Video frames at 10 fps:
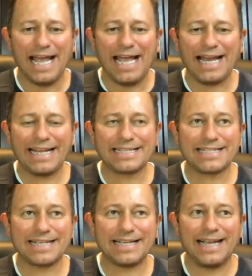And
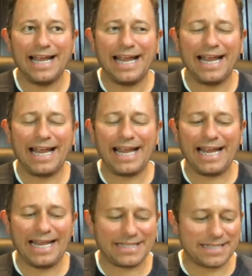it's an
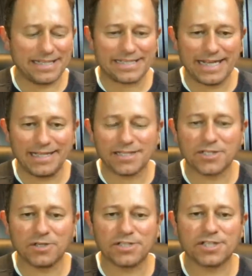estate that's
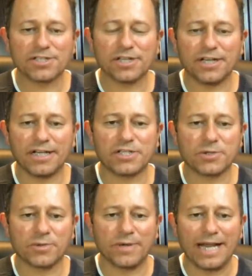got such an
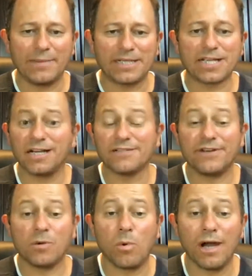extraordinary name, and it's hard to
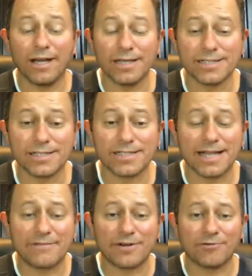find a wine list as
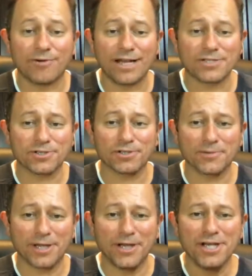an African restaurant
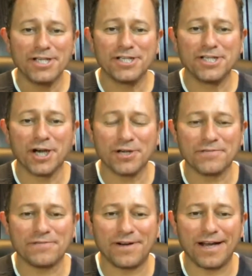where you don't
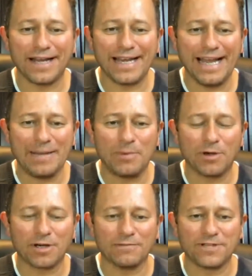find a
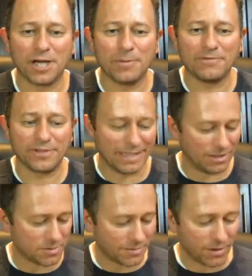bottle of Durbinville
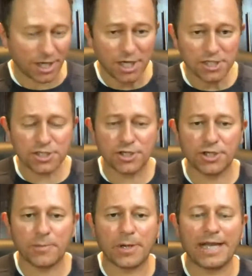Hills. We've got two
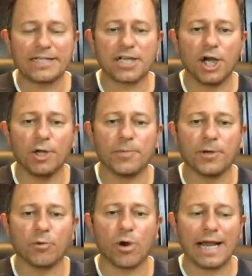of them are going to
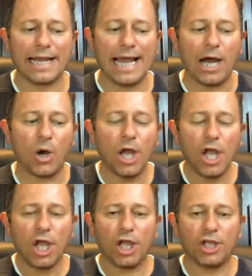open right now.
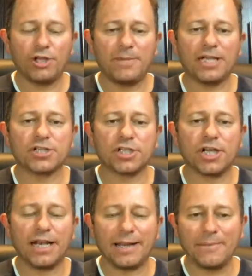You mentioned
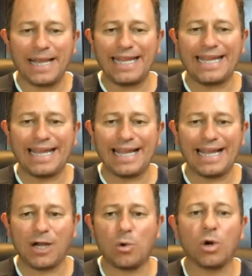earlier
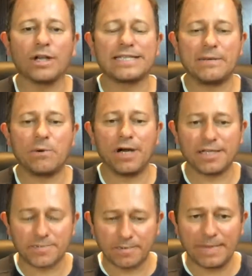making quality
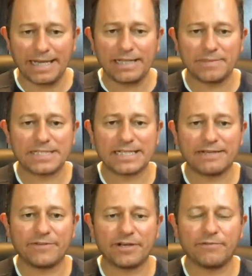wine, but making them in
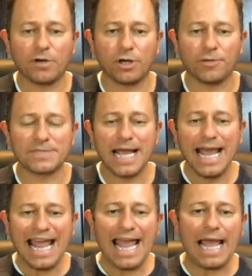significant volumes.
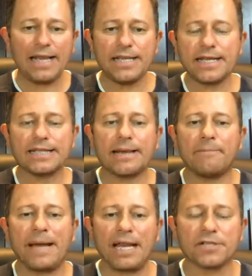How do you get
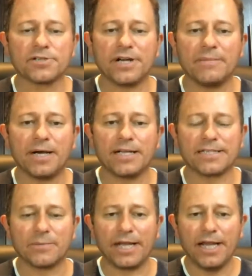that balance right,
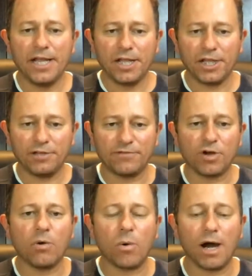Martin, where you've
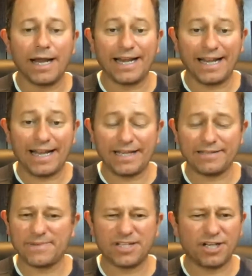got wine,
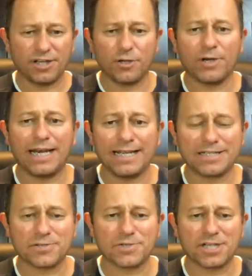especially your
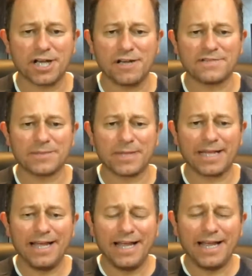collector's reserve, some
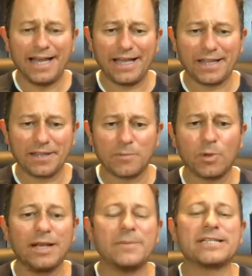of the
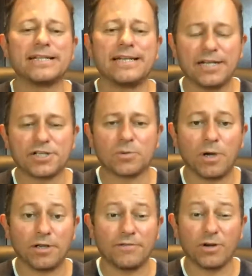more limited edition
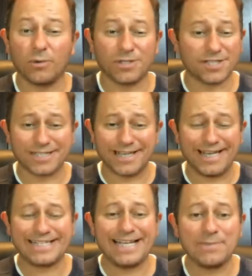wine you've got, which is
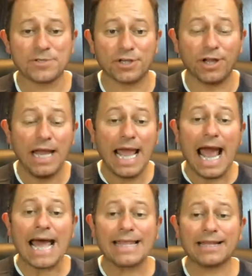exceptional,
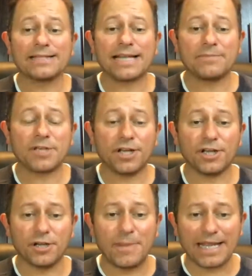and then at the same
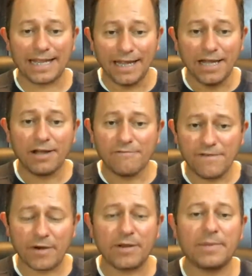token, you're making
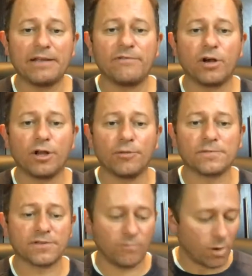very big
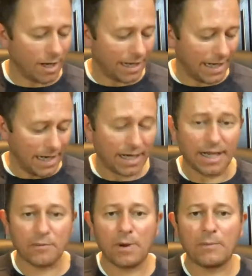volumes of wine
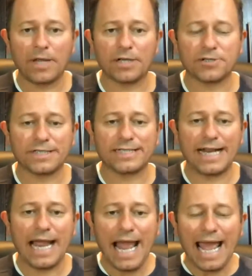like the wine we're going to drink
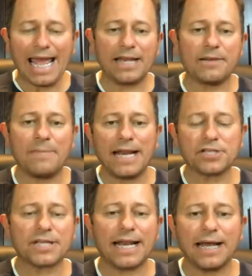today. How do you manage that?